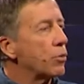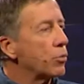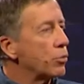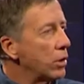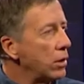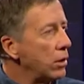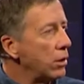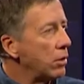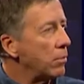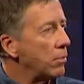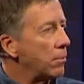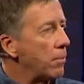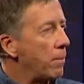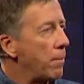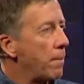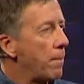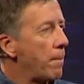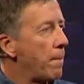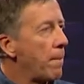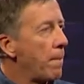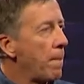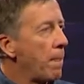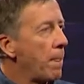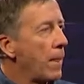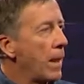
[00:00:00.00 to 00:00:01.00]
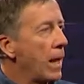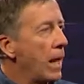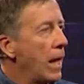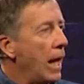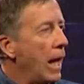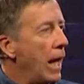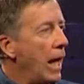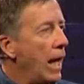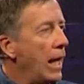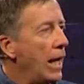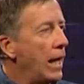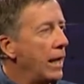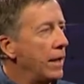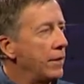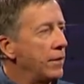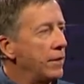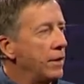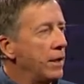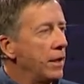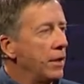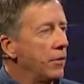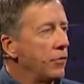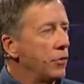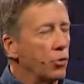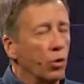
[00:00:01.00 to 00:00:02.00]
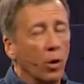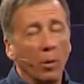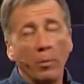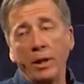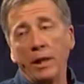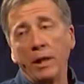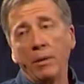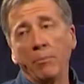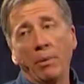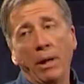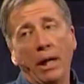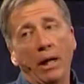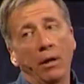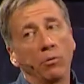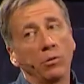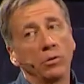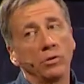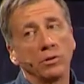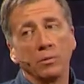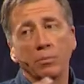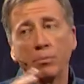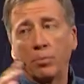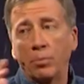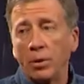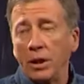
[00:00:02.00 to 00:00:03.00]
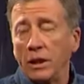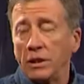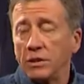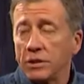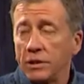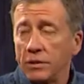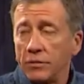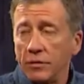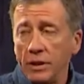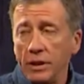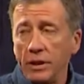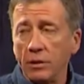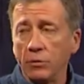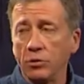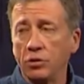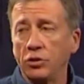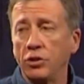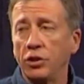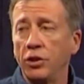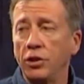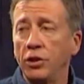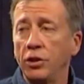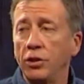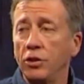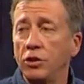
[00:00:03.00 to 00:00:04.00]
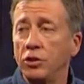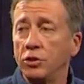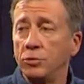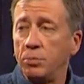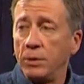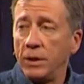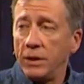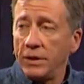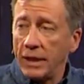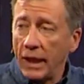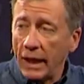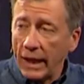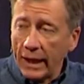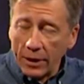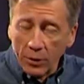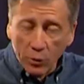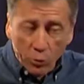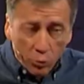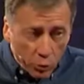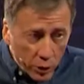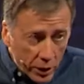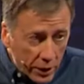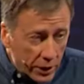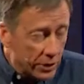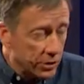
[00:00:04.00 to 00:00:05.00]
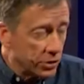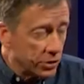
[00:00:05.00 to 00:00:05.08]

Rome, and the Roman Empire was impressive and it was huge. But they had really